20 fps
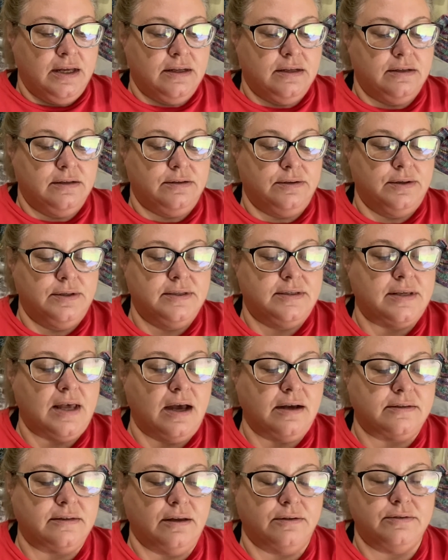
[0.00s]
doing
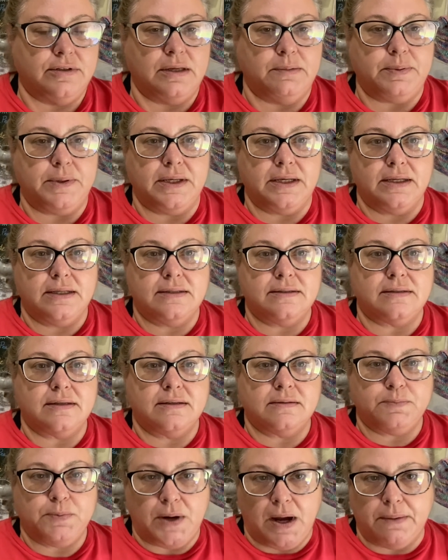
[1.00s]
socks on DPNs
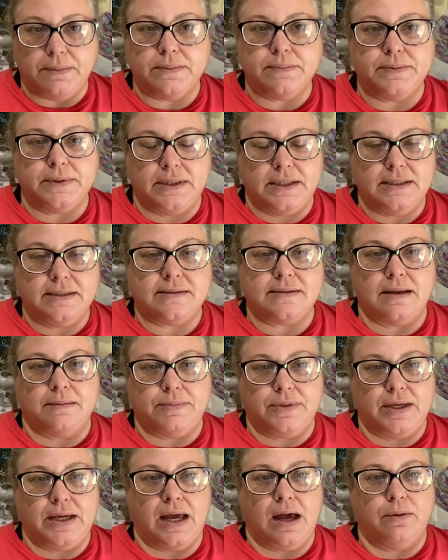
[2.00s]
is probably
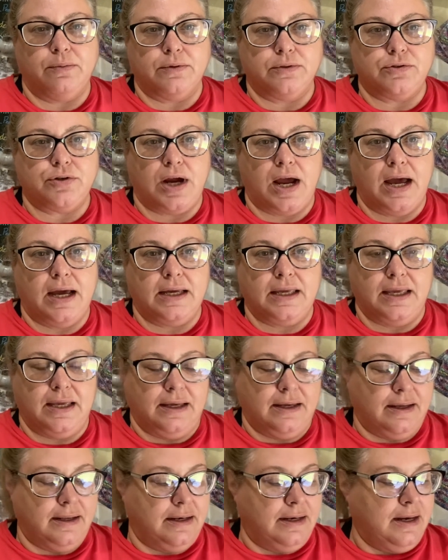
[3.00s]
something I will try
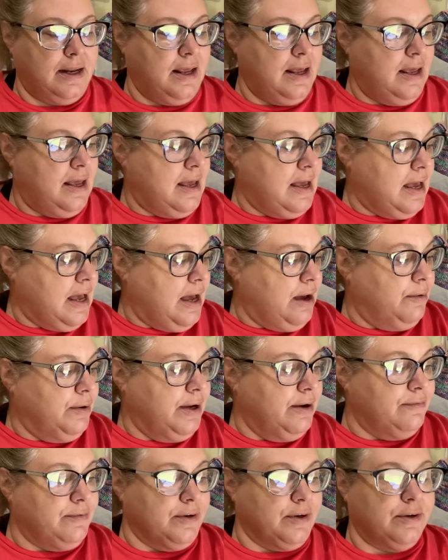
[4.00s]
again.
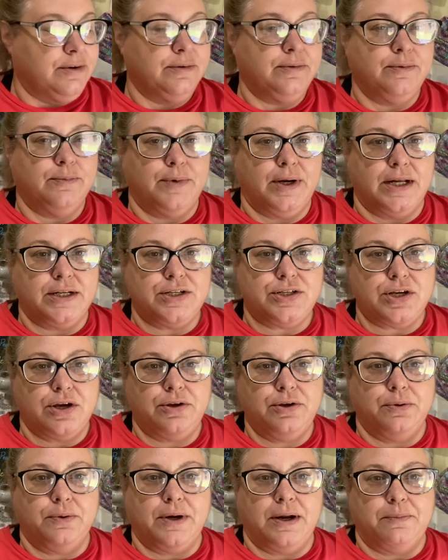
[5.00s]
However, when I show
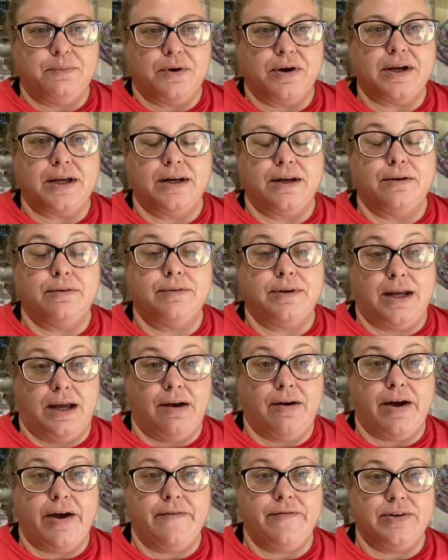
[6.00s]
you what I'm working on
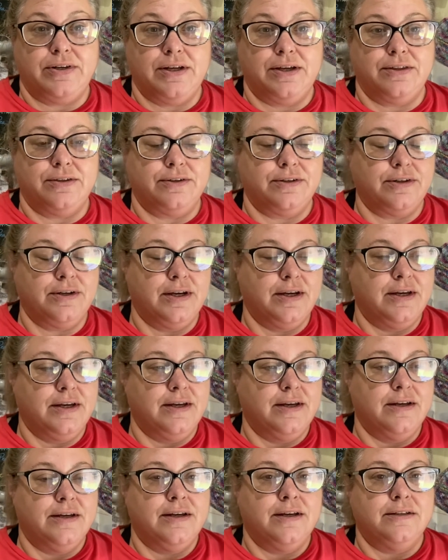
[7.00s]
now, I have another
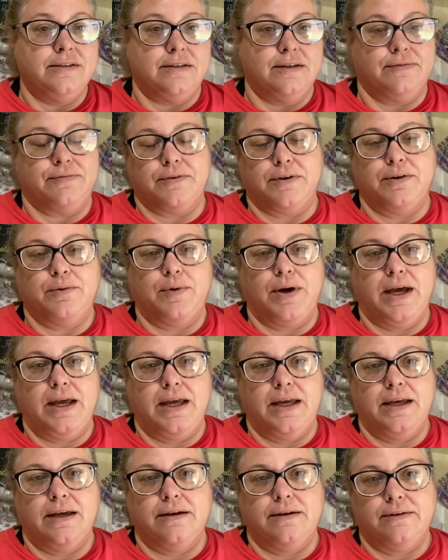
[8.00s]
different
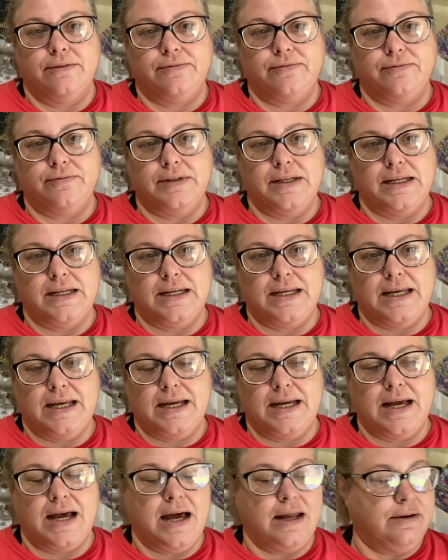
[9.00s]
way of
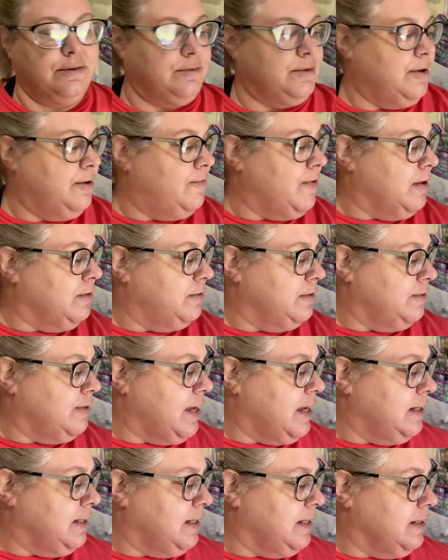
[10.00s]
knitting. I don't know if I'll do
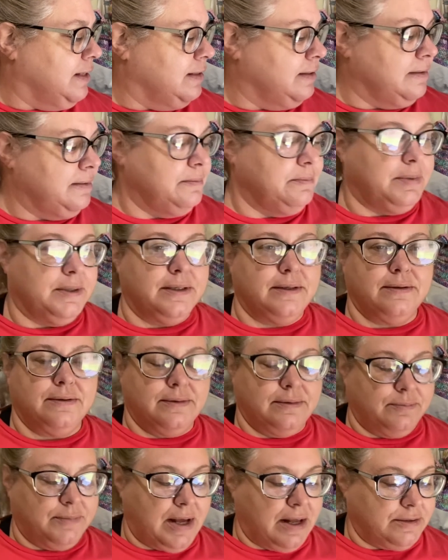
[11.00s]
that again, but
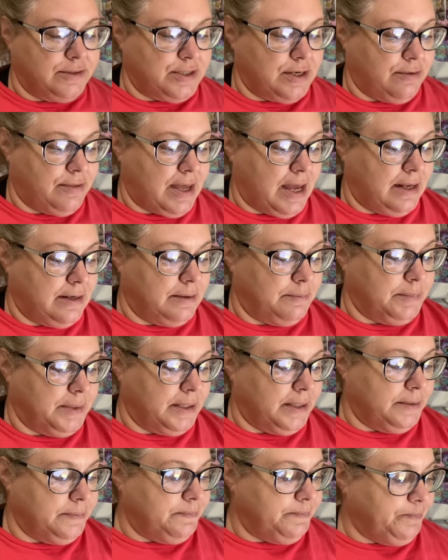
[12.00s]
I'll show that in a minute.